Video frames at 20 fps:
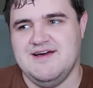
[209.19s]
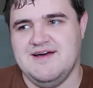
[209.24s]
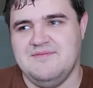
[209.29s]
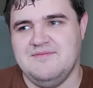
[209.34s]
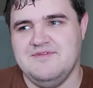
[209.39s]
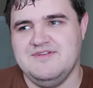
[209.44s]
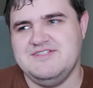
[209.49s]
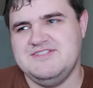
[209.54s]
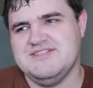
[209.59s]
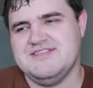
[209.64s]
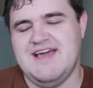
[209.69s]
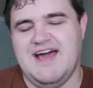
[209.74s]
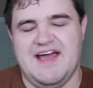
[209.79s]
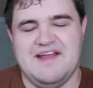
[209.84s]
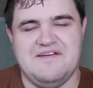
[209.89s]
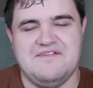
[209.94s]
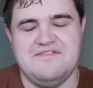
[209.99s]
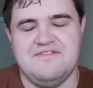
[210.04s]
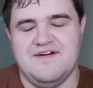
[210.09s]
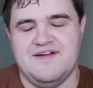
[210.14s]
which is
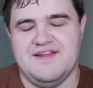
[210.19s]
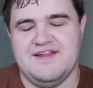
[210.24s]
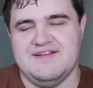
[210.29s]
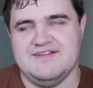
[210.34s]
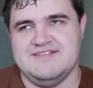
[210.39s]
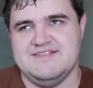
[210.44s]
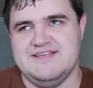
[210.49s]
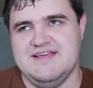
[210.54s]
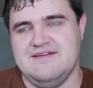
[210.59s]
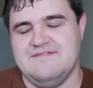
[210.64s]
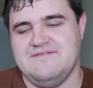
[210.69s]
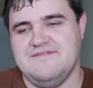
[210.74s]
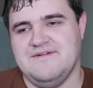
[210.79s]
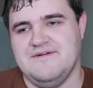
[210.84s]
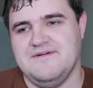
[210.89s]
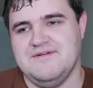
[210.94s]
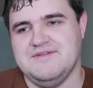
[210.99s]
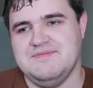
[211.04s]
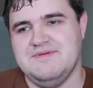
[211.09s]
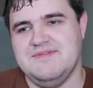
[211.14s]
kind of funny to see at first.